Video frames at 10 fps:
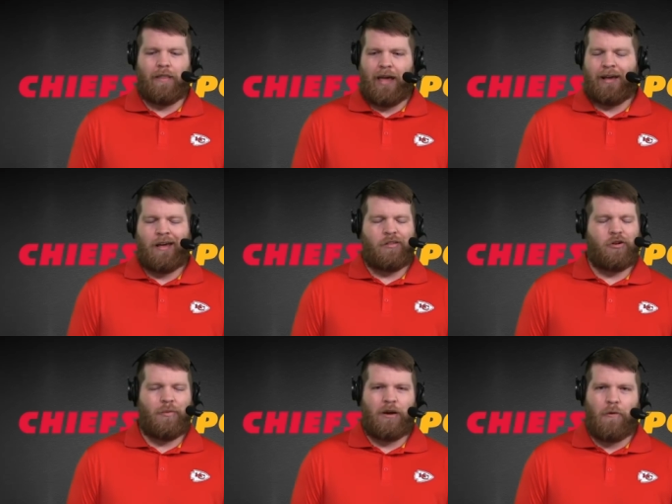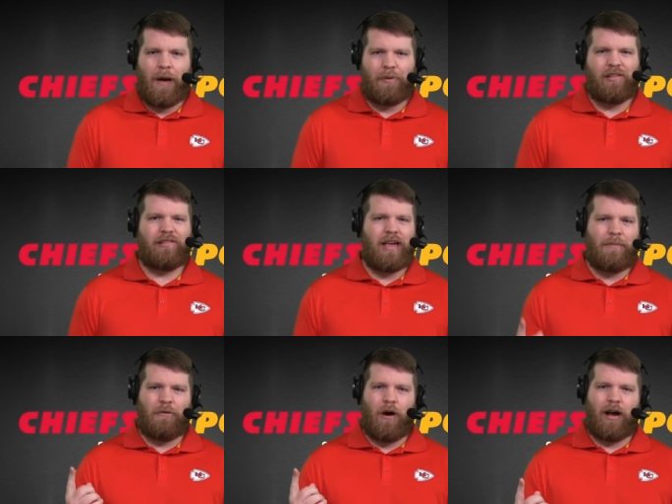Like, too many weapons.
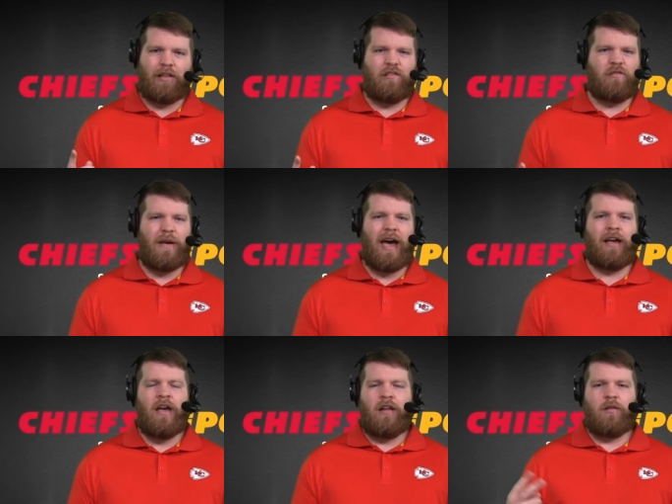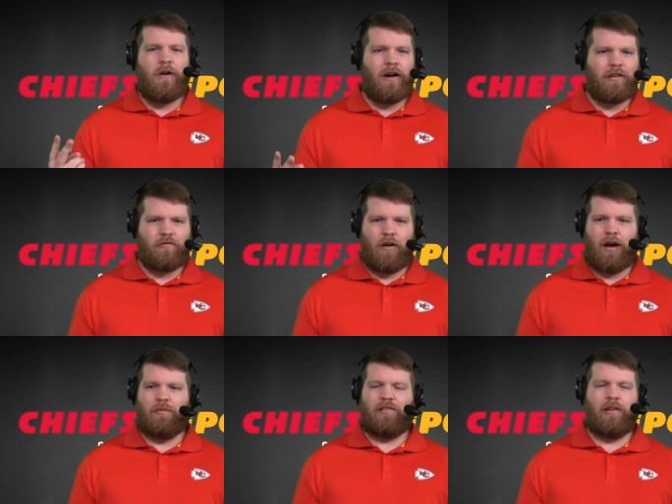Sammy Watkins is back. DeMarcus
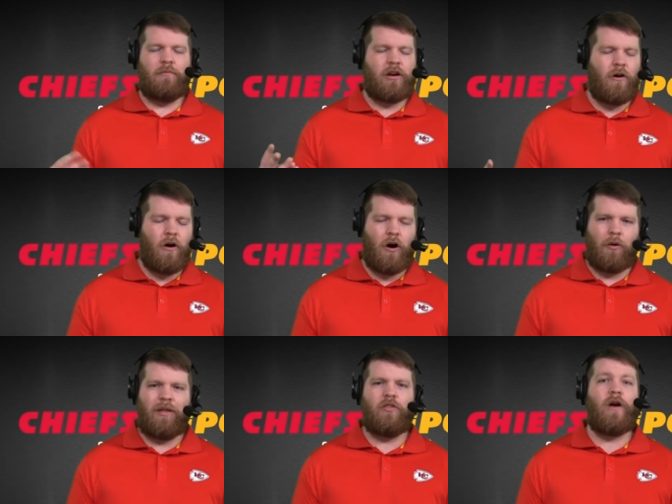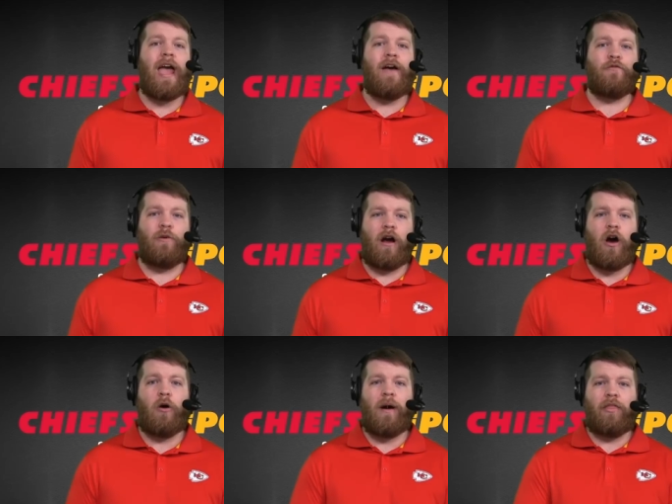Robinson, Mecole Hardman, they're everywhere.
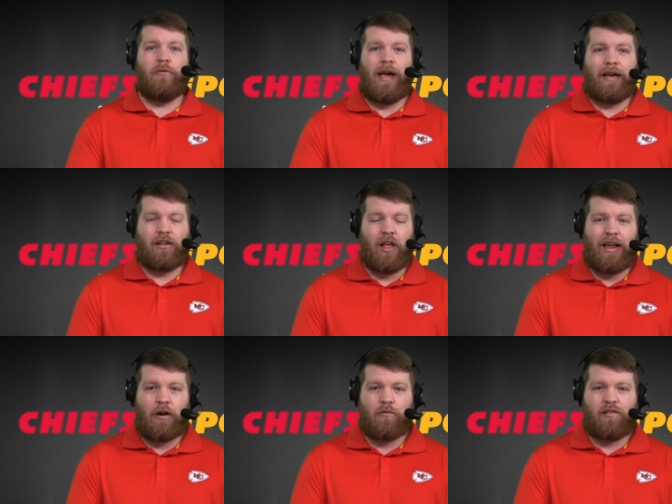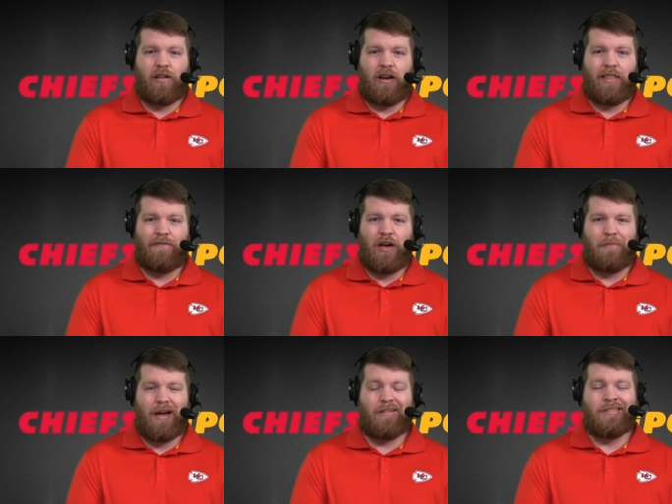Oh, by the way, Clyde Edwards-Helaire and Le'Veon
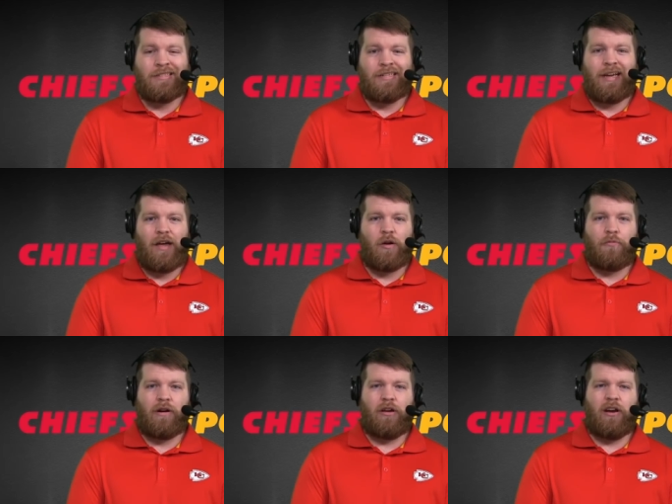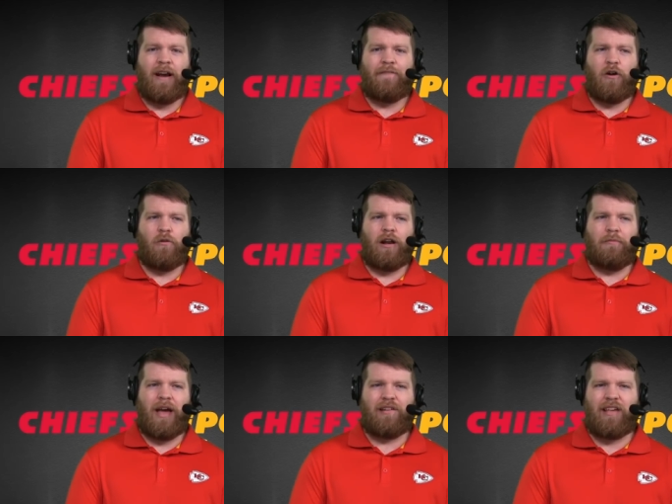Bell, yeah, they're pretty good NFL running
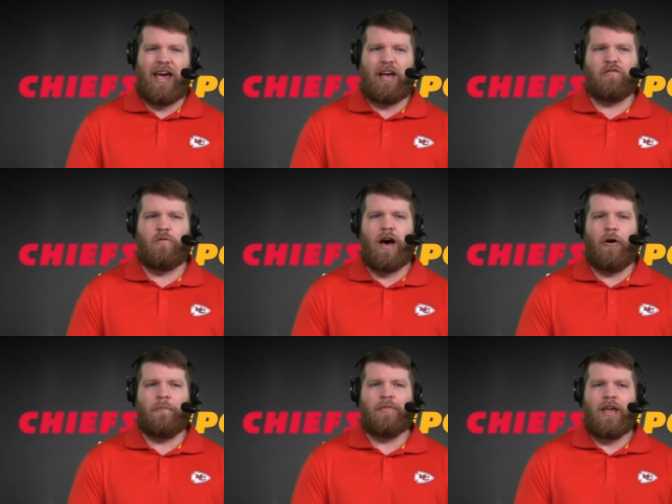backs as well.